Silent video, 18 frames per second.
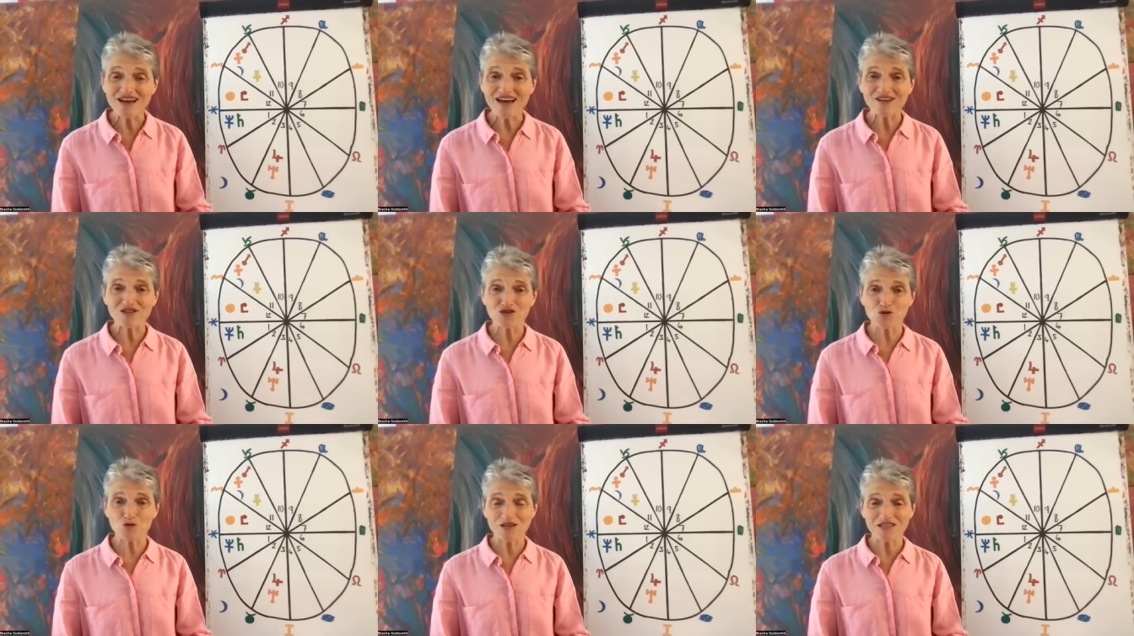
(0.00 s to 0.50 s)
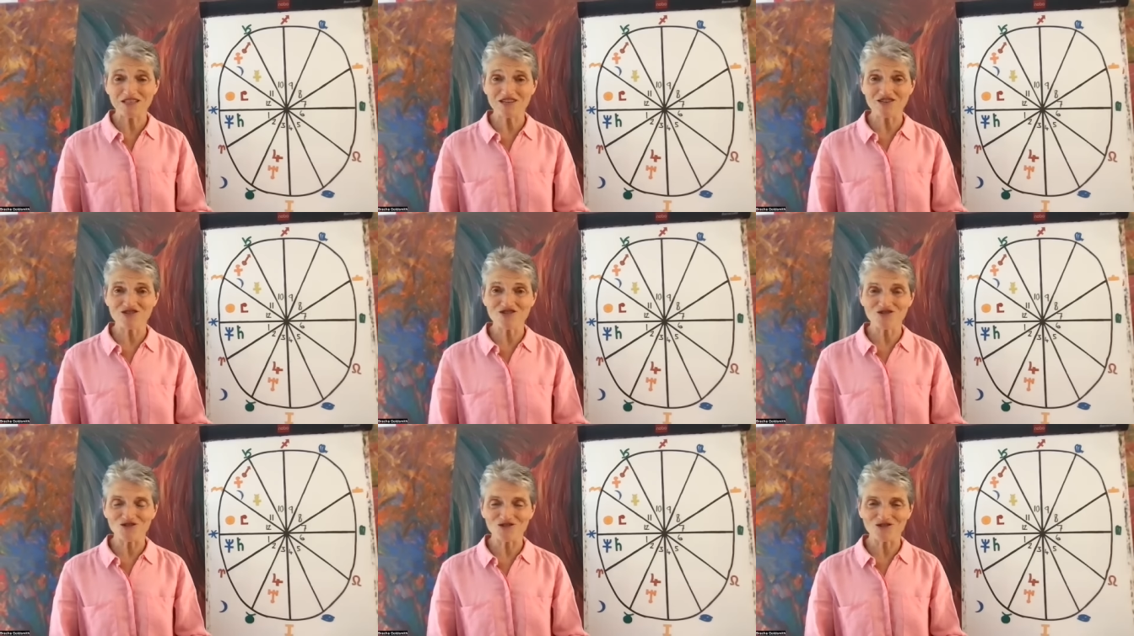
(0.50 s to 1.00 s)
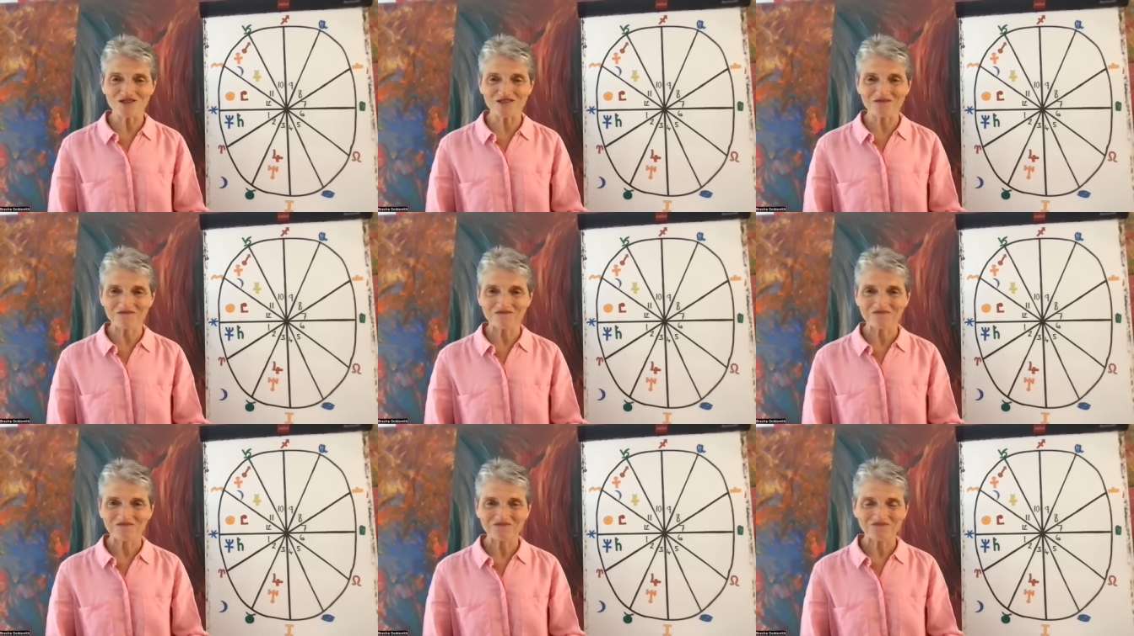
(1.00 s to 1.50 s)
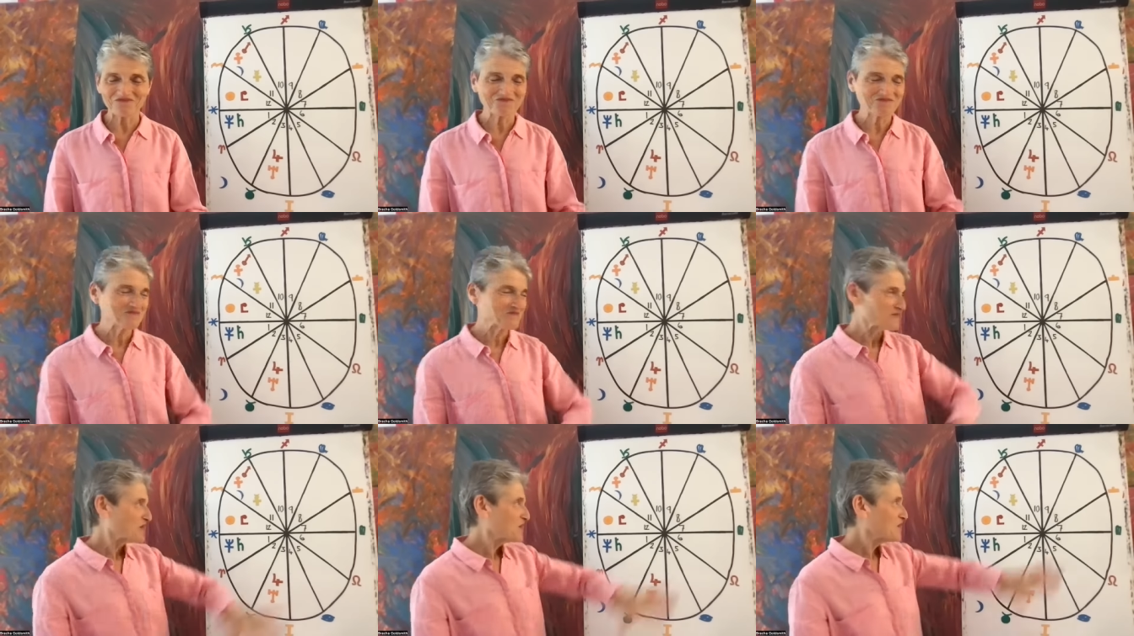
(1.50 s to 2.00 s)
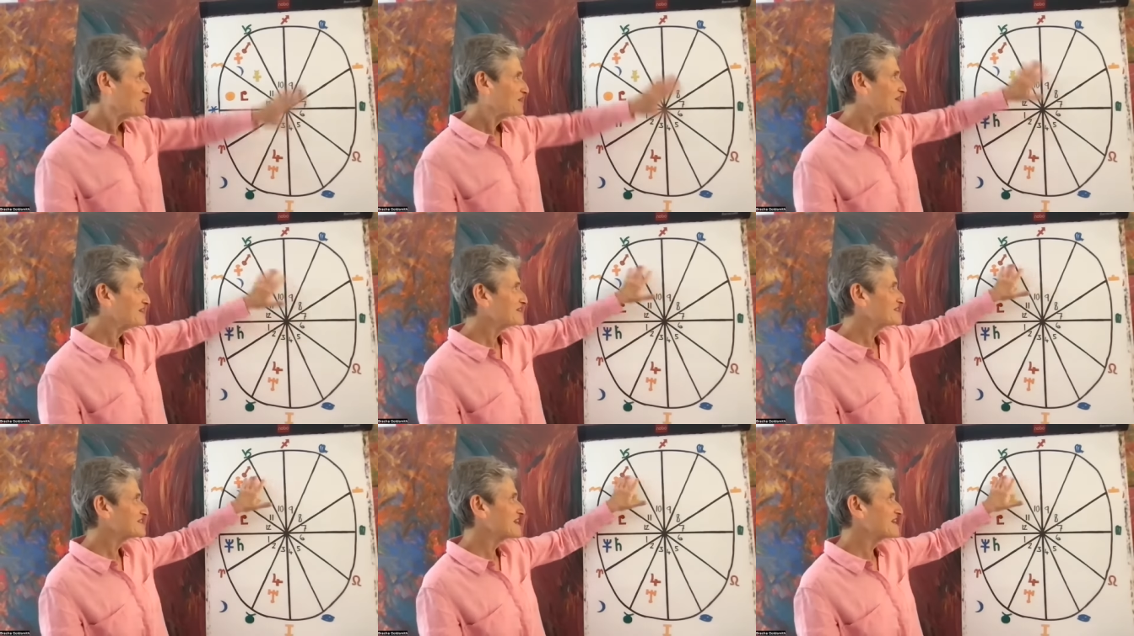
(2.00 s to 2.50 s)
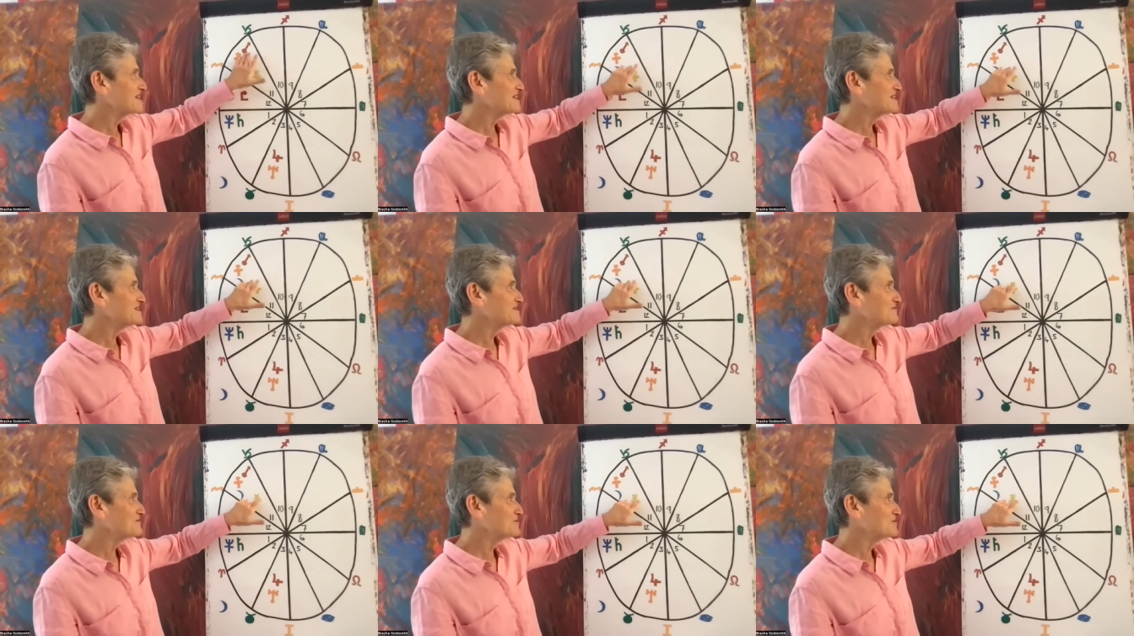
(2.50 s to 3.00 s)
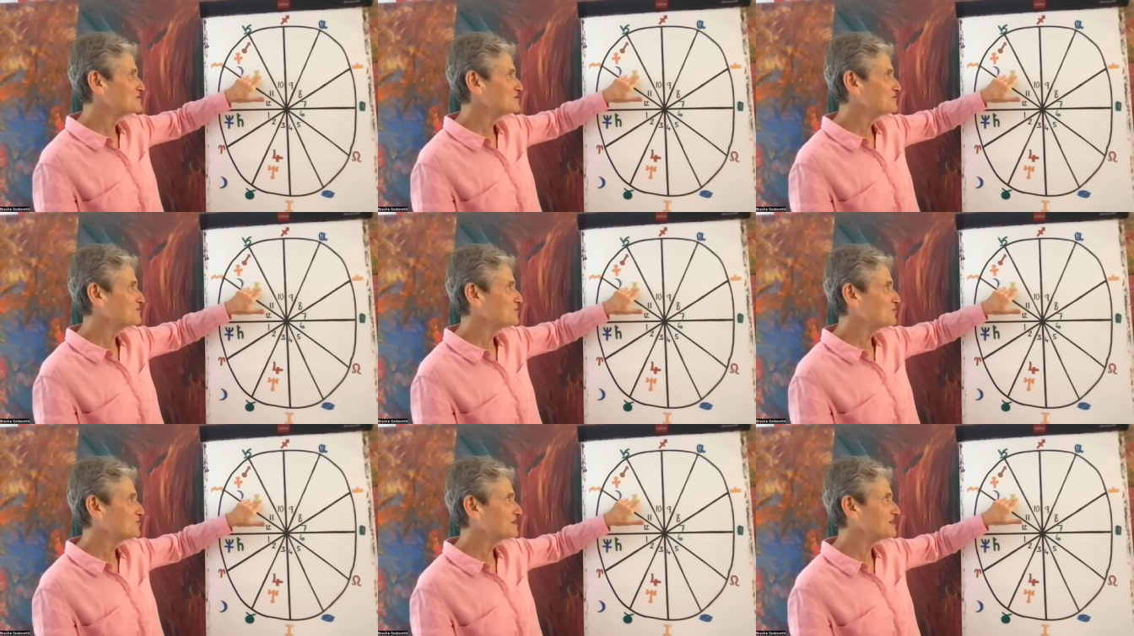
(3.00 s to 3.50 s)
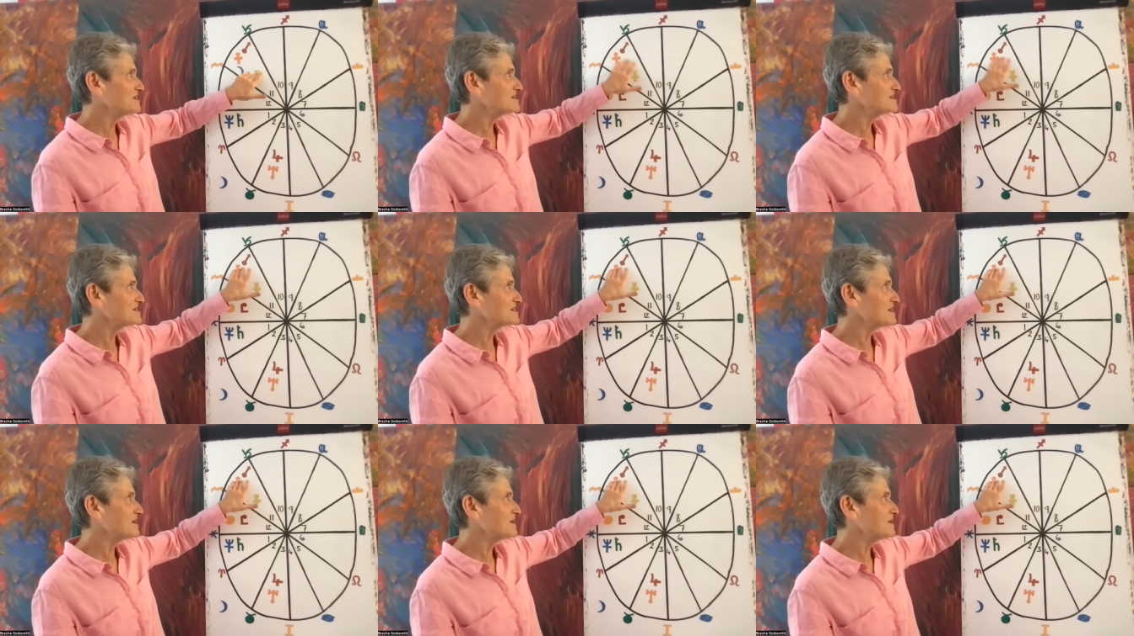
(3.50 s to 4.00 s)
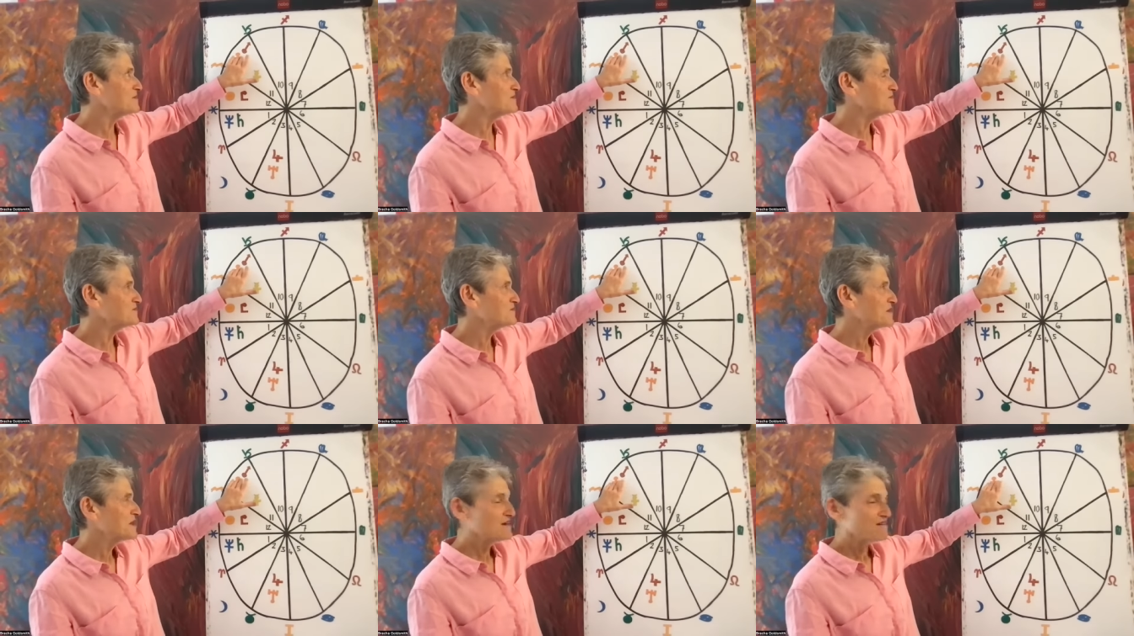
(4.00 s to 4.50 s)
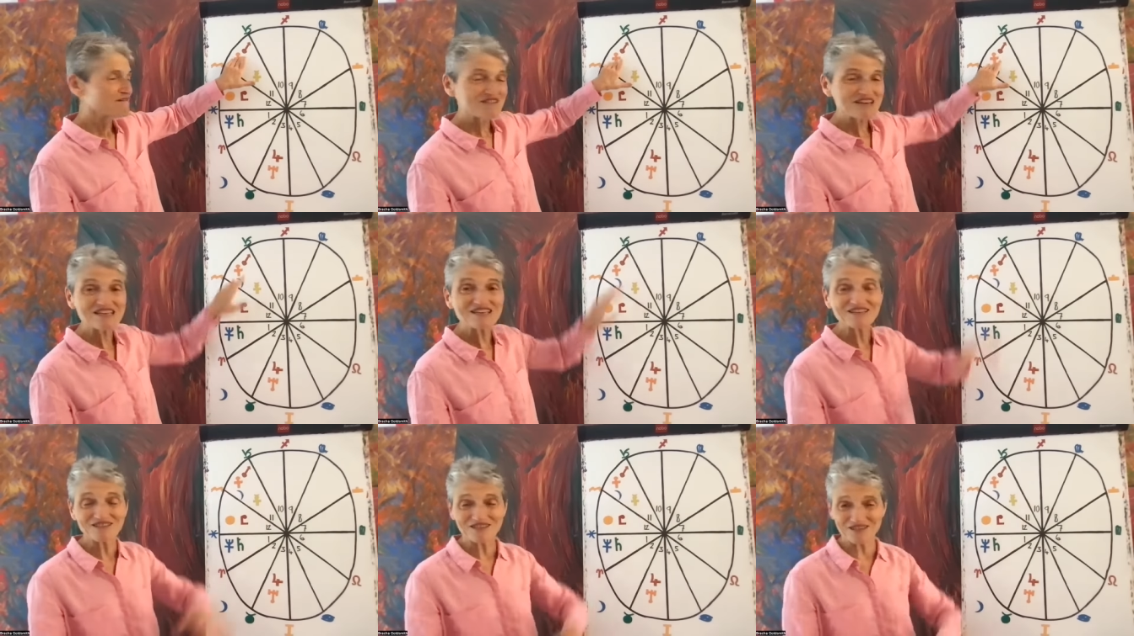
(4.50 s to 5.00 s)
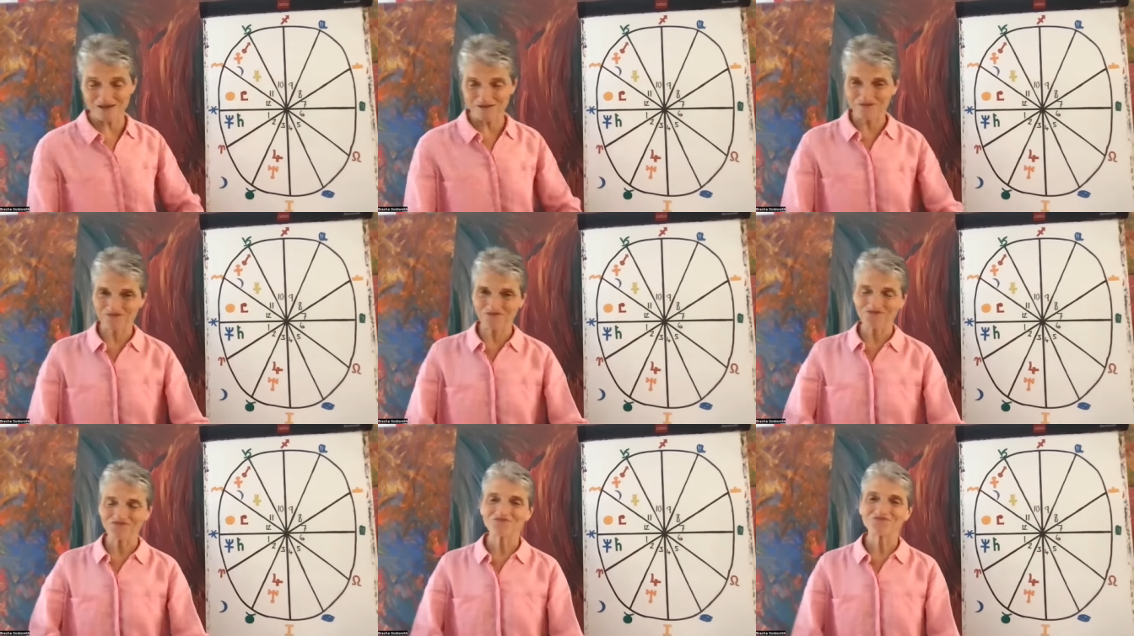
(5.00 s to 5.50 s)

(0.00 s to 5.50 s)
the next 20 years. Let's take this, first of all, this um, Venus.